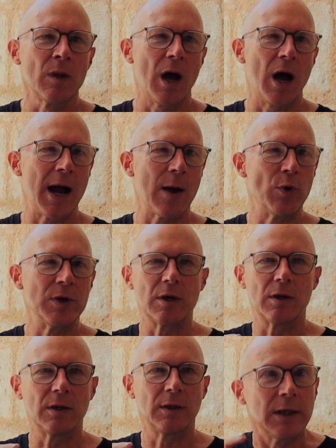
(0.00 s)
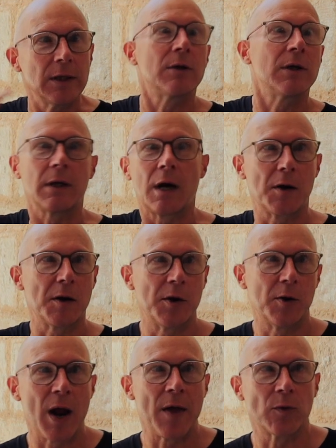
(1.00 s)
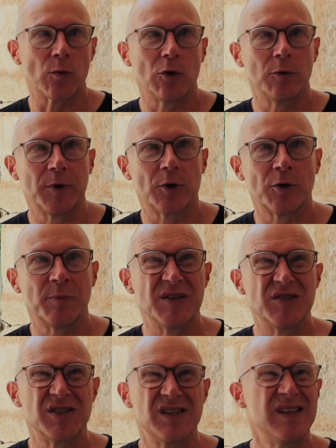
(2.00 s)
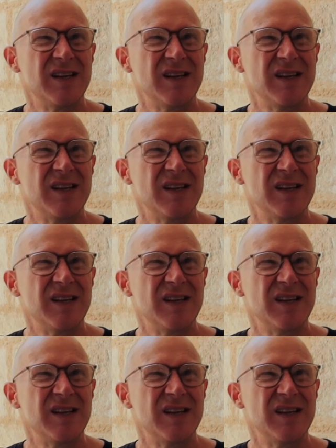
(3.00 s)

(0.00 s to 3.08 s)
I went literally on an around the world pilgrimage.